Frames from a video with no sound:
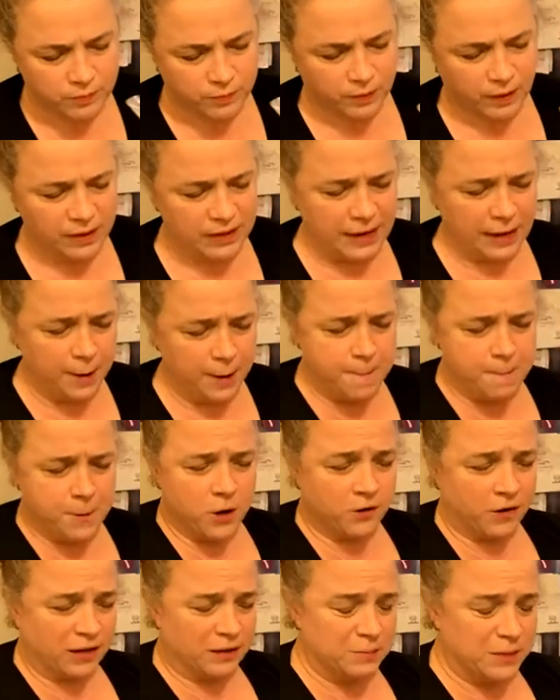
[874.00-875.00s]
Now,
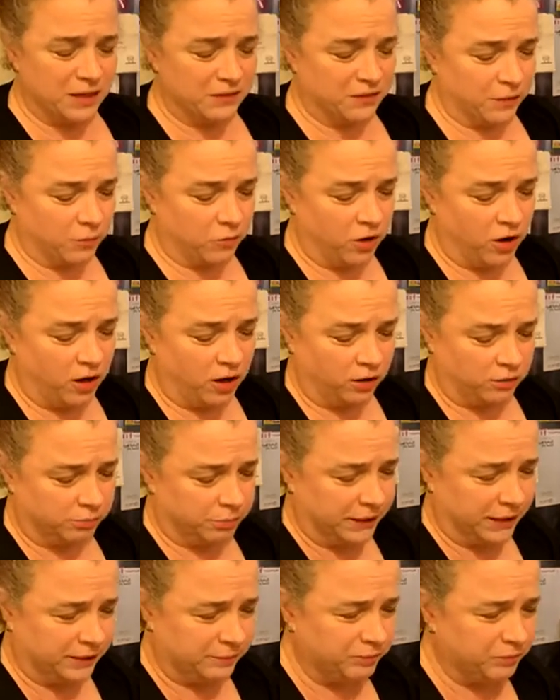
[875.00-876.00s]
correct me if I'm wrong,
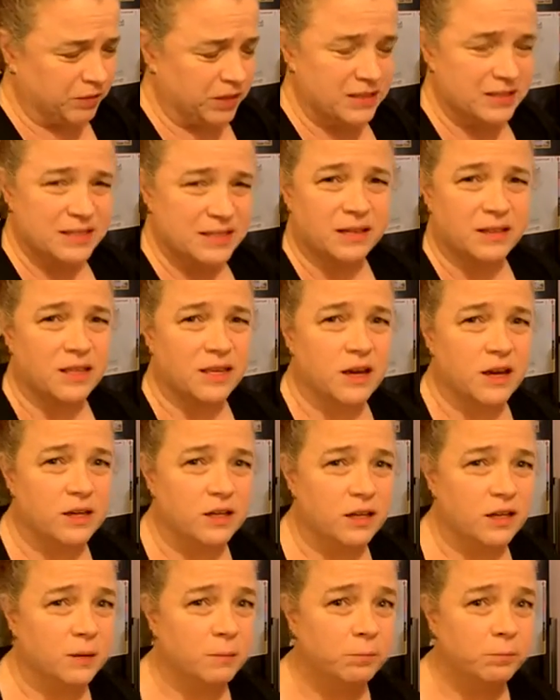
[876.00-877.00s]
but isn't the
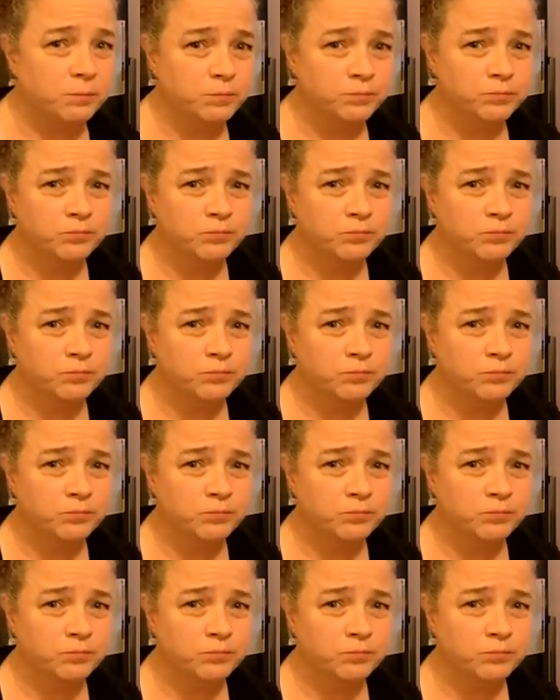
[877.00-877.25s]
onion